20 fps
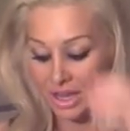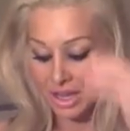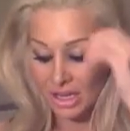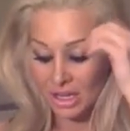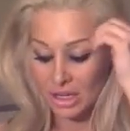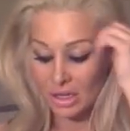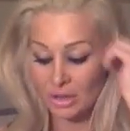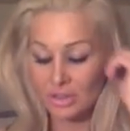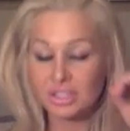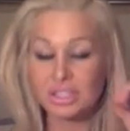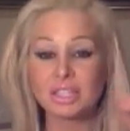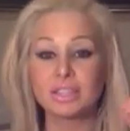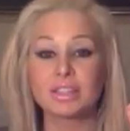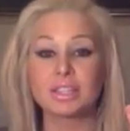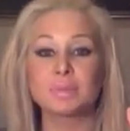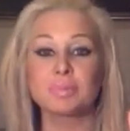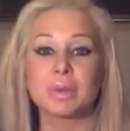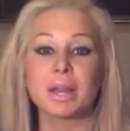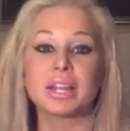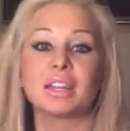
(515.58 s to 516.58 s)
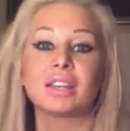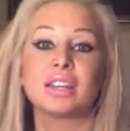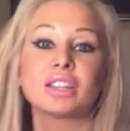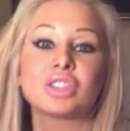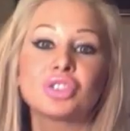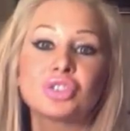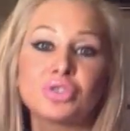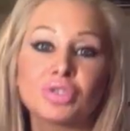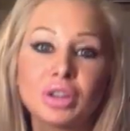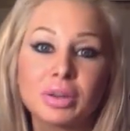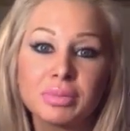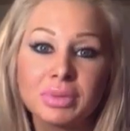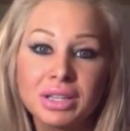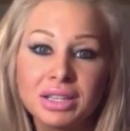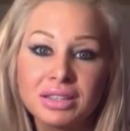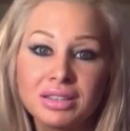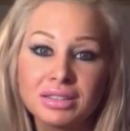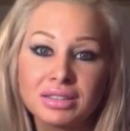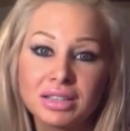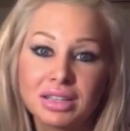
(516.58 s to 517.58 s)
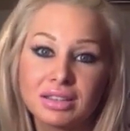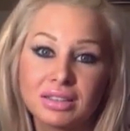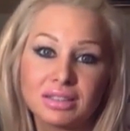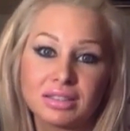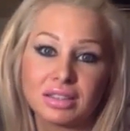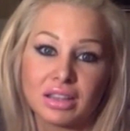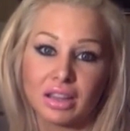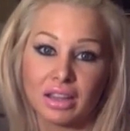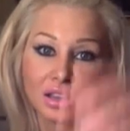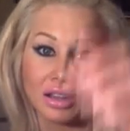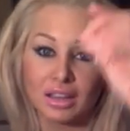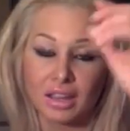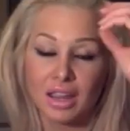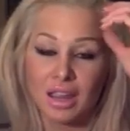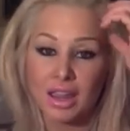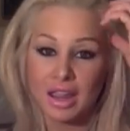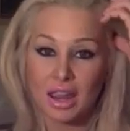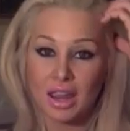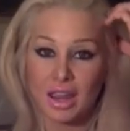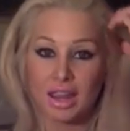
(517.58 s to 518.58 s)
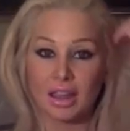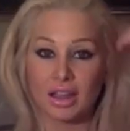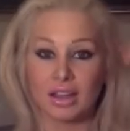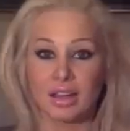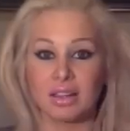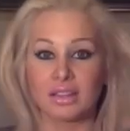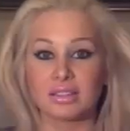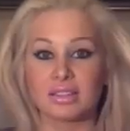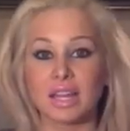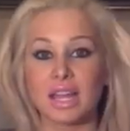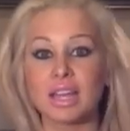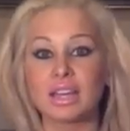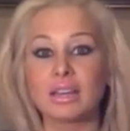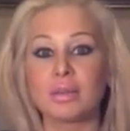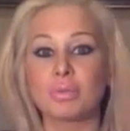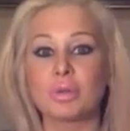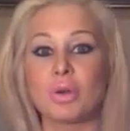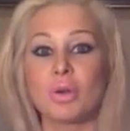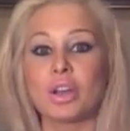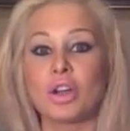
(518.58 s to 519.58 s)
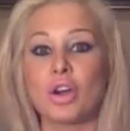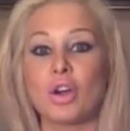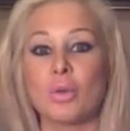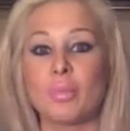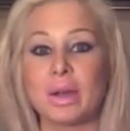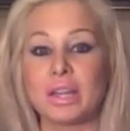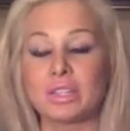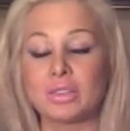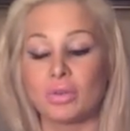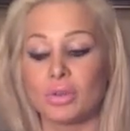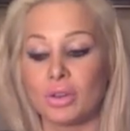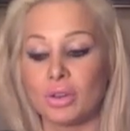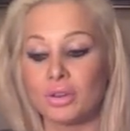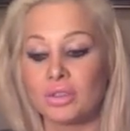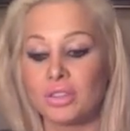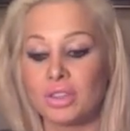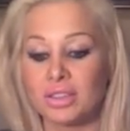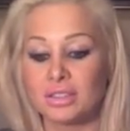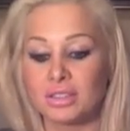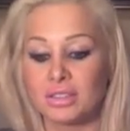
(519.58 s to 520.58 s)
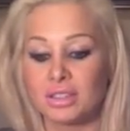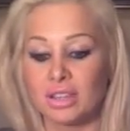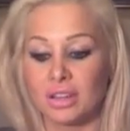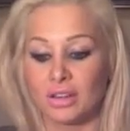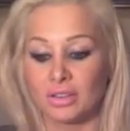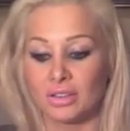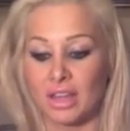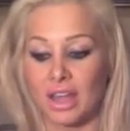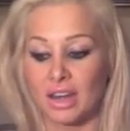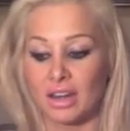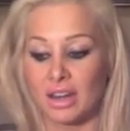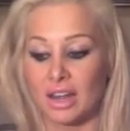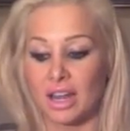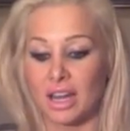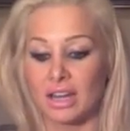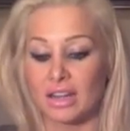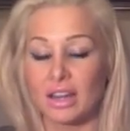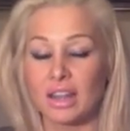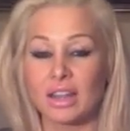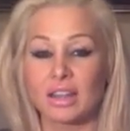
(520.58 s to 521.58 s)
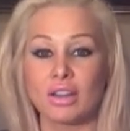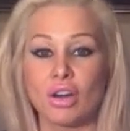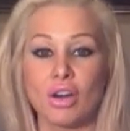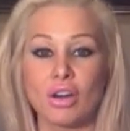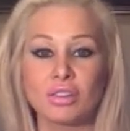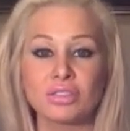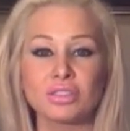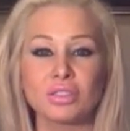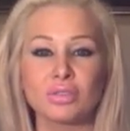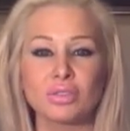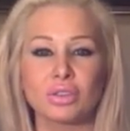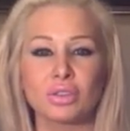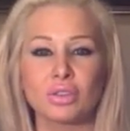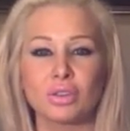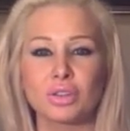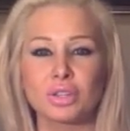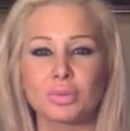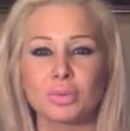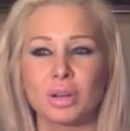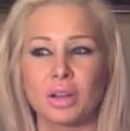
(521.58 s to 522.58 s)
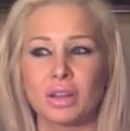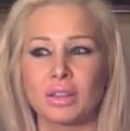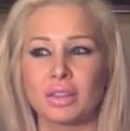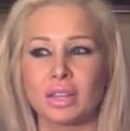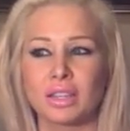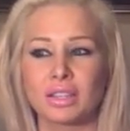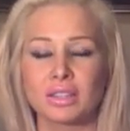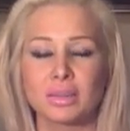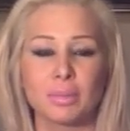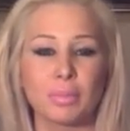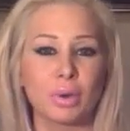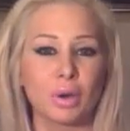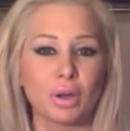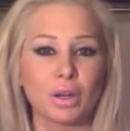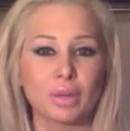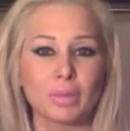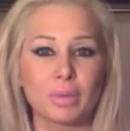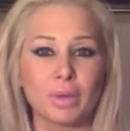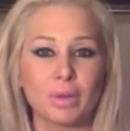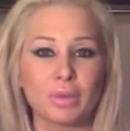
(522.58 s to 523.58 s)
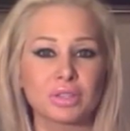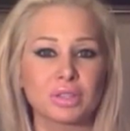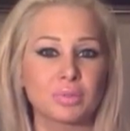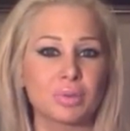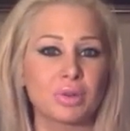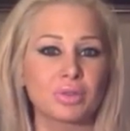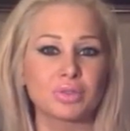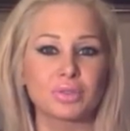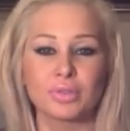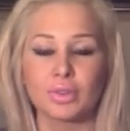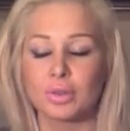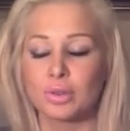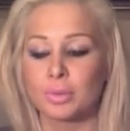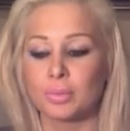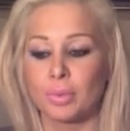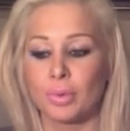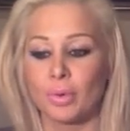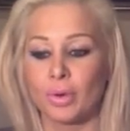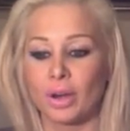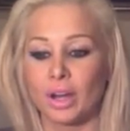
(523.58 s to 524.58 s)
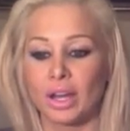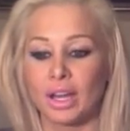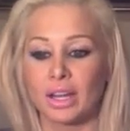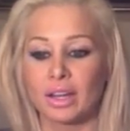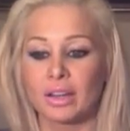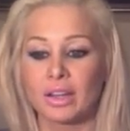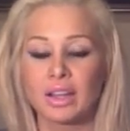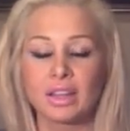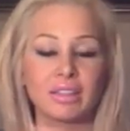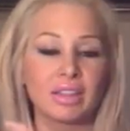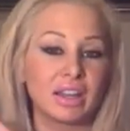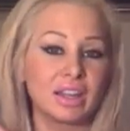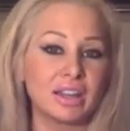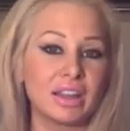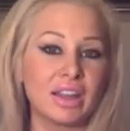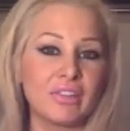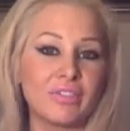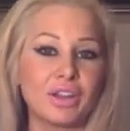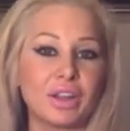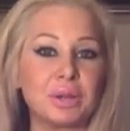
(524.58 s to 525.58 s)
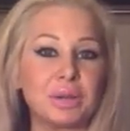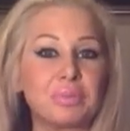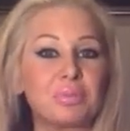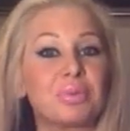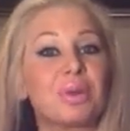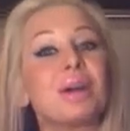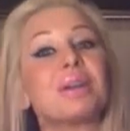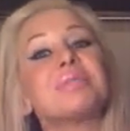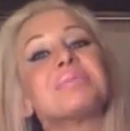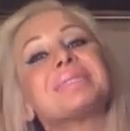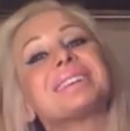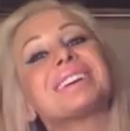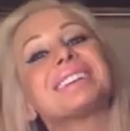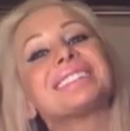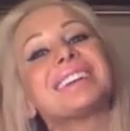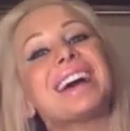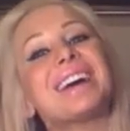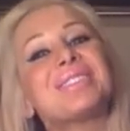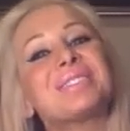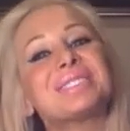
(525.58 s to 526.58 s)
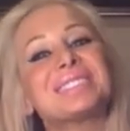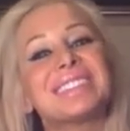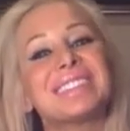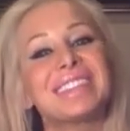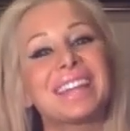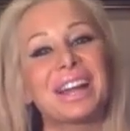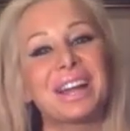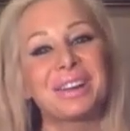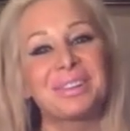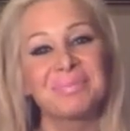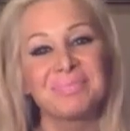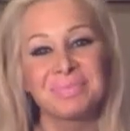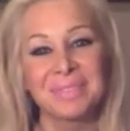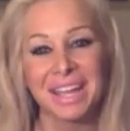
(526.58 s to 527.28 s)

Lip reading: You don't see this, but I get extremely seasick, and I end up going home. I don't go to the dinner that night, and also the girls went on like some party boat. Supposedly it was boring. They didn't have fun, probably because I wasn't there.